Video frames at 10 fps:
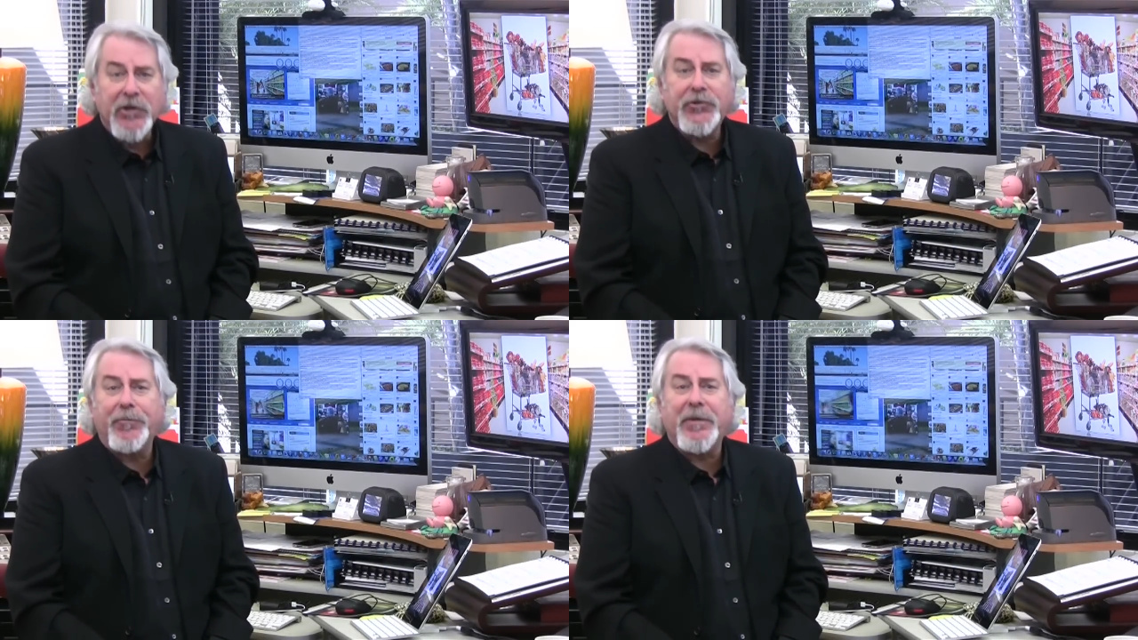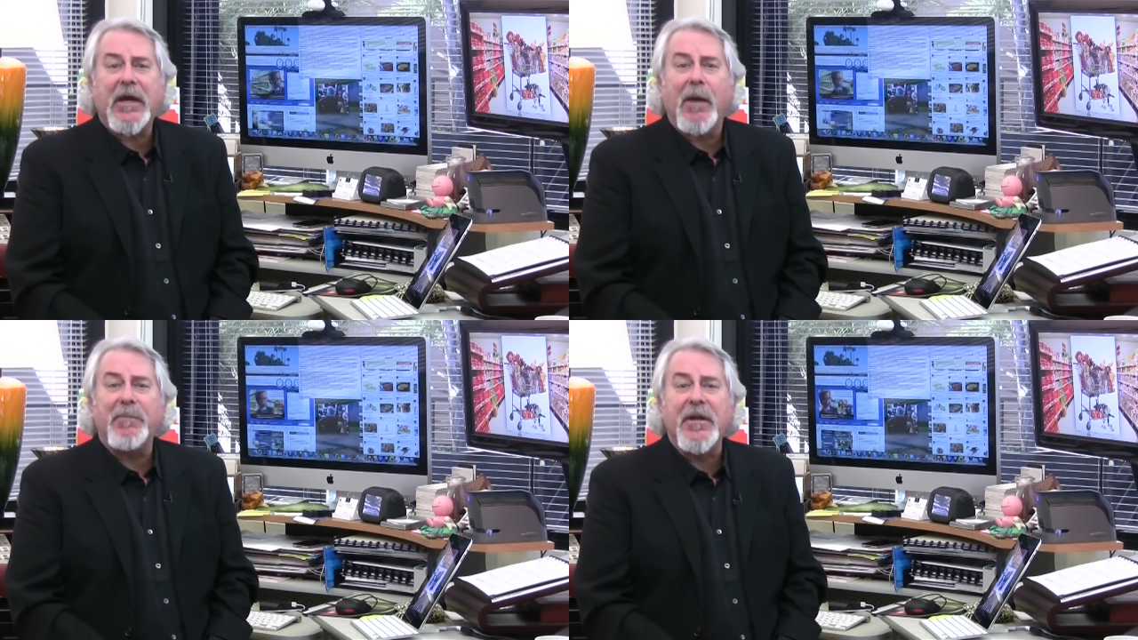Do you
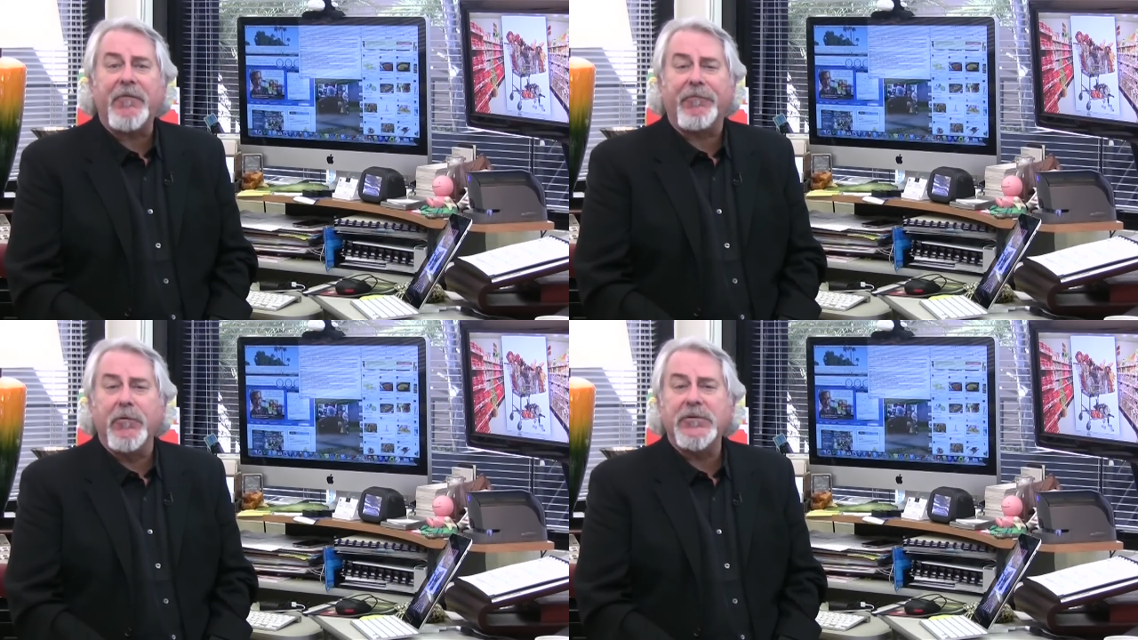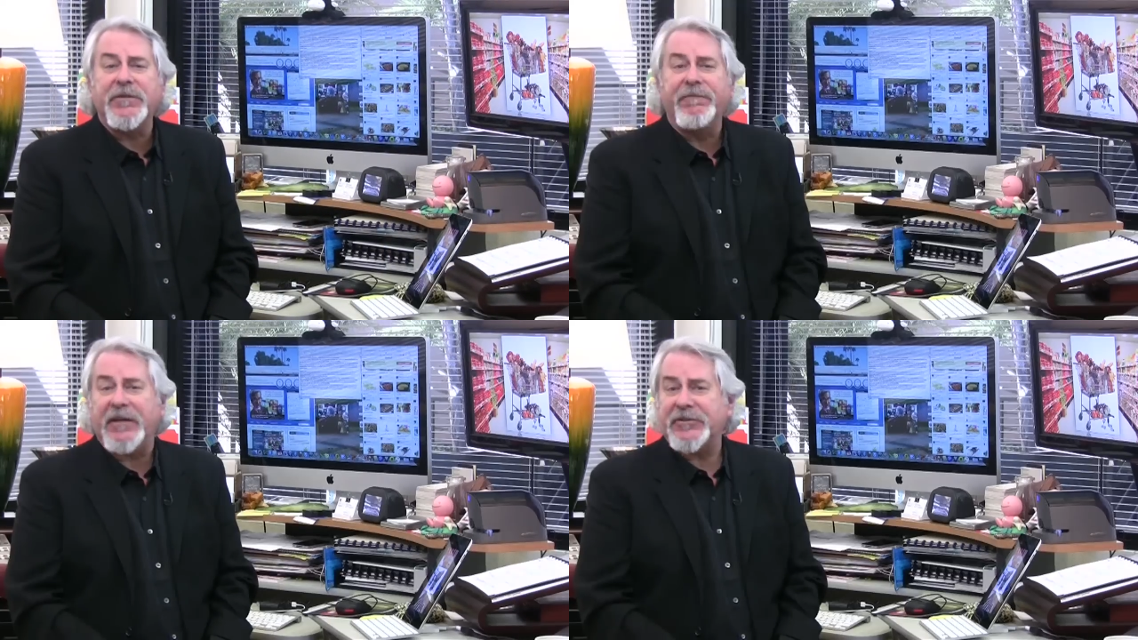pick up enough fruits
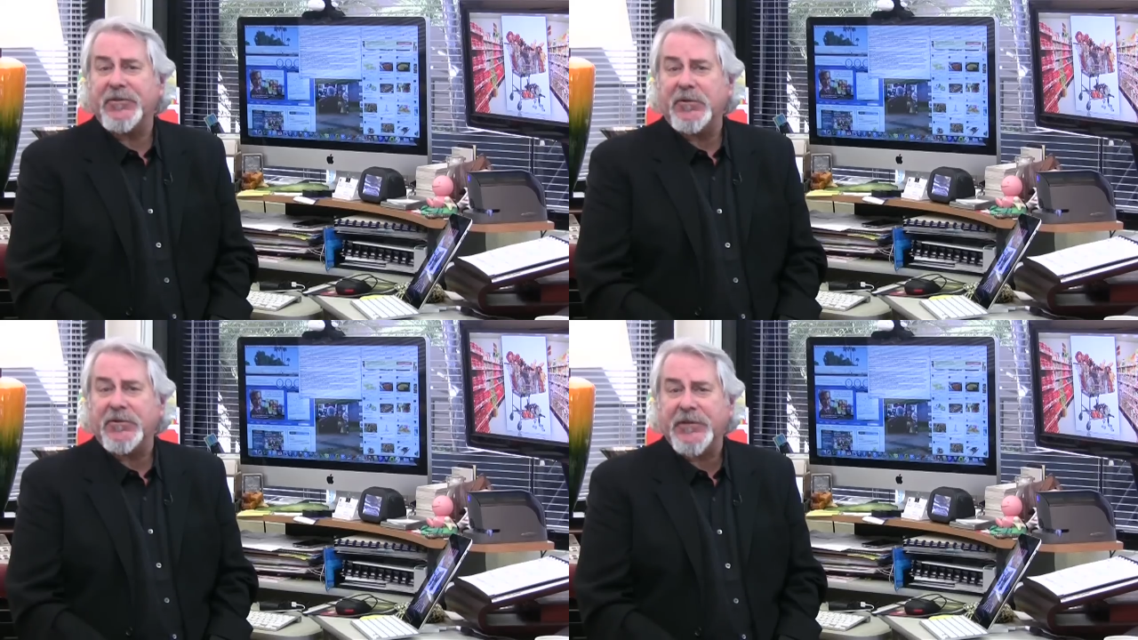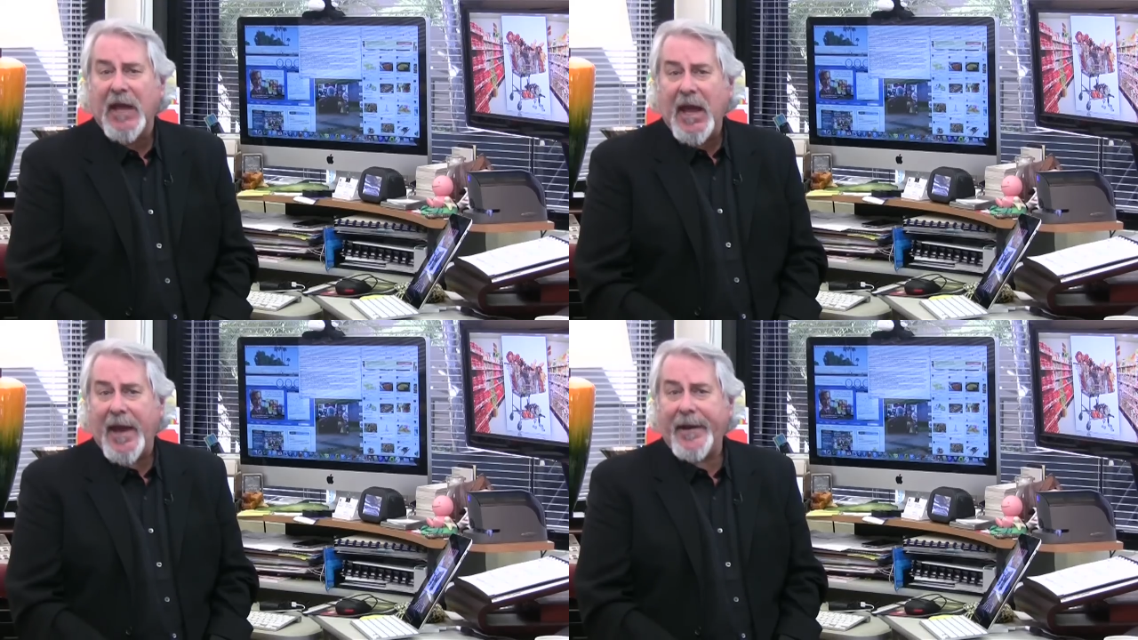and vegetables?
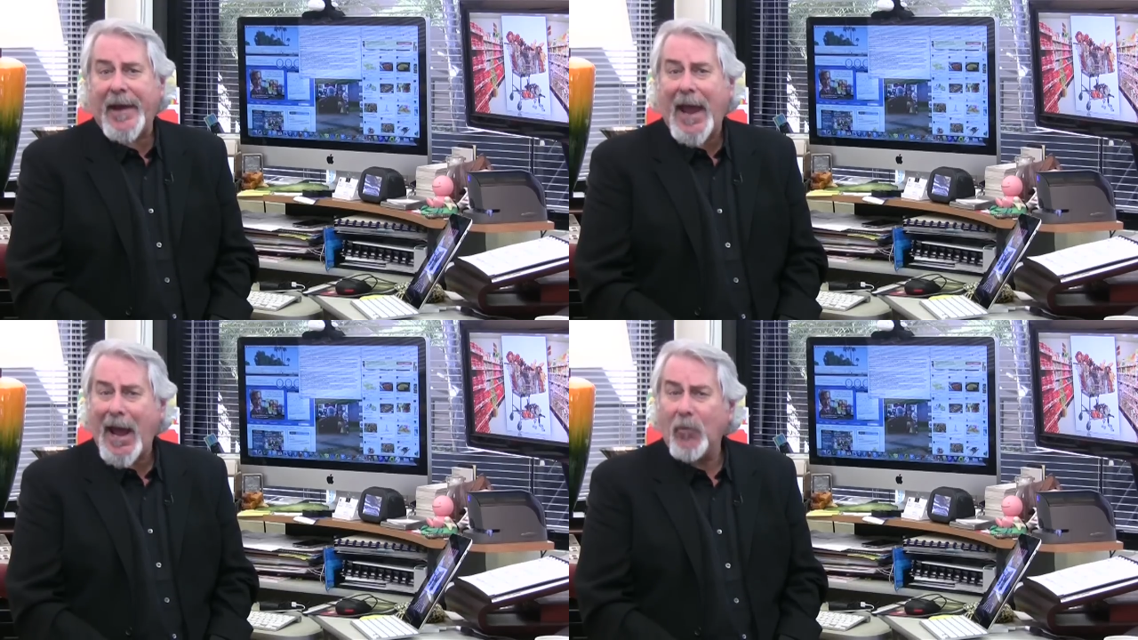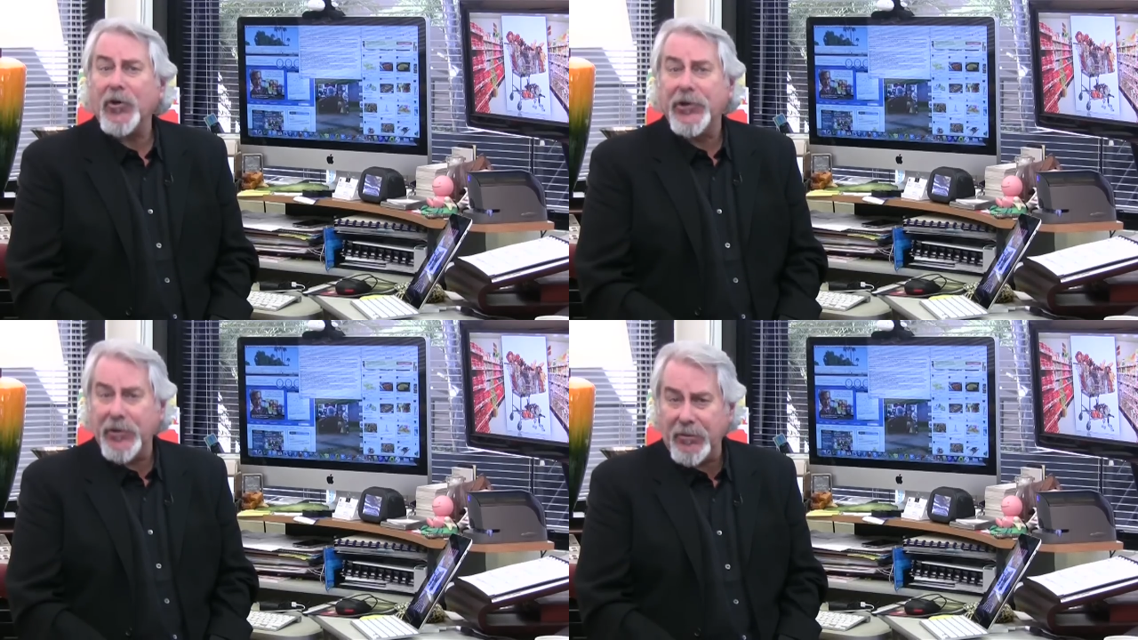And how are
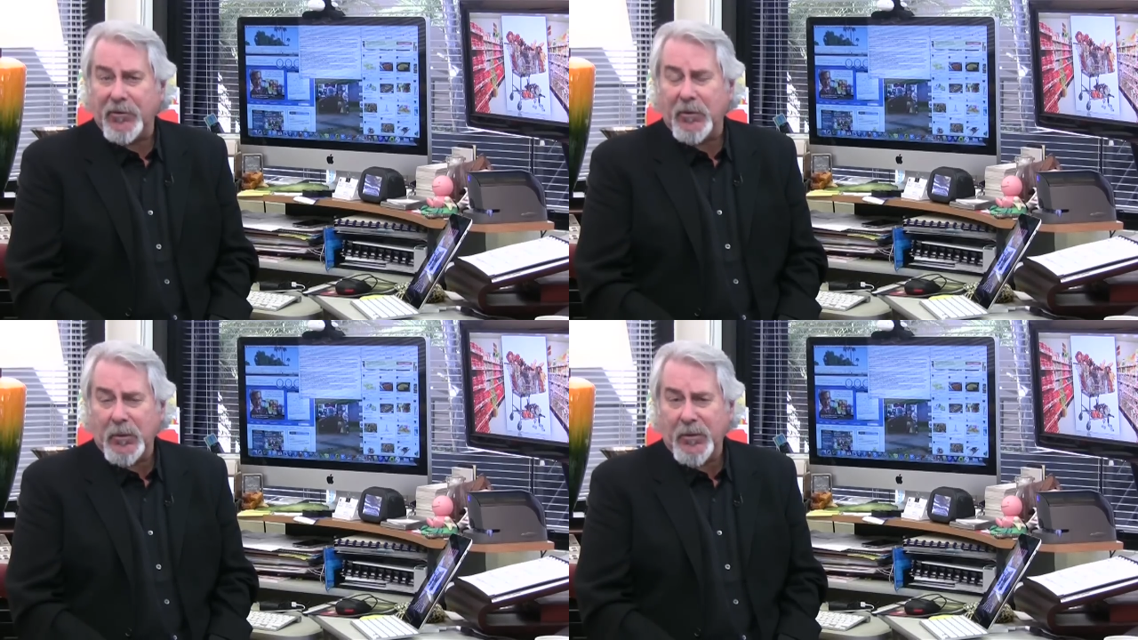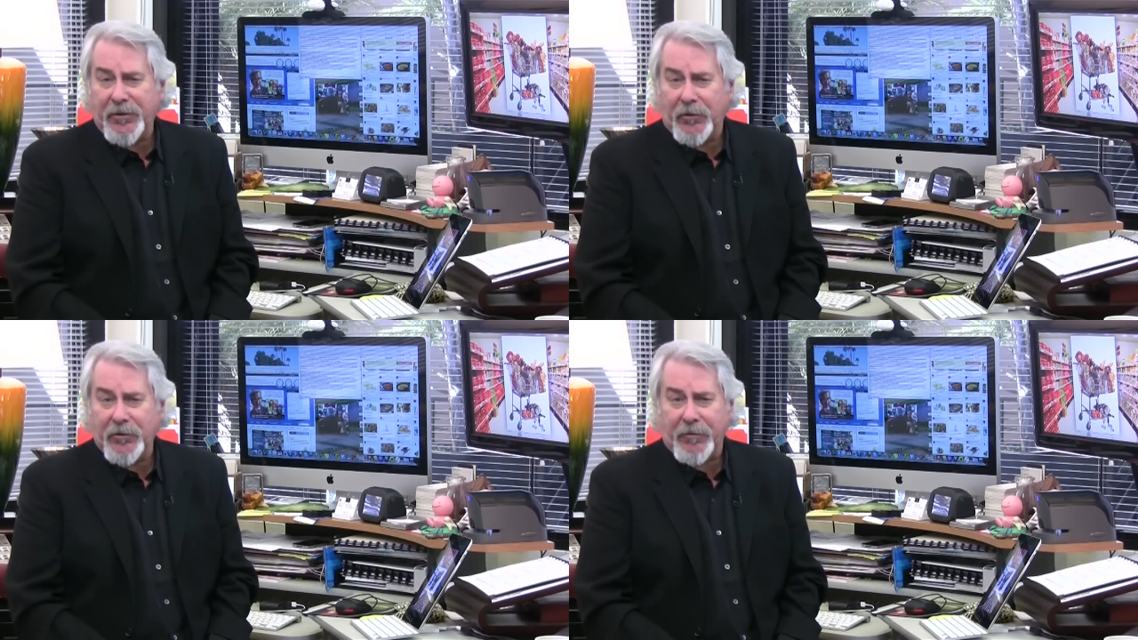you doing with
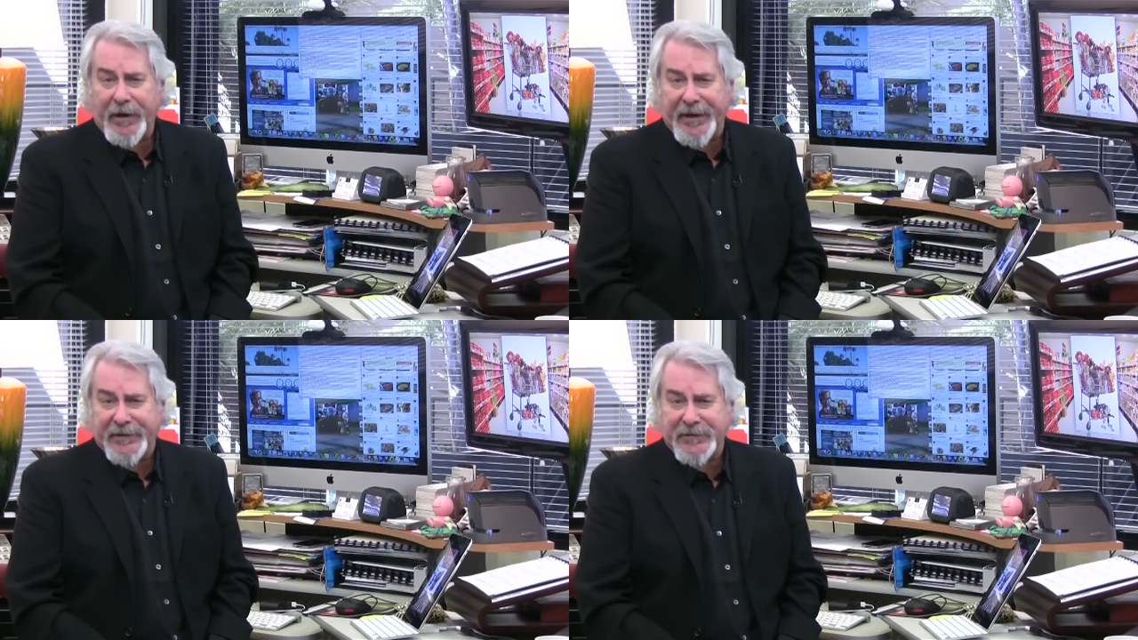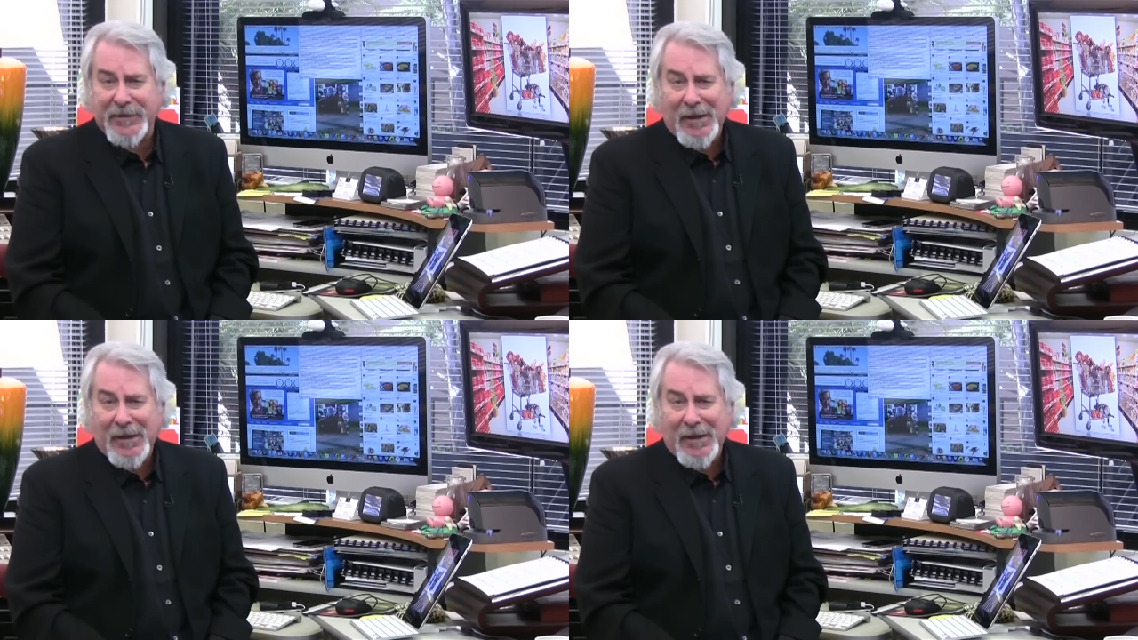whole grains?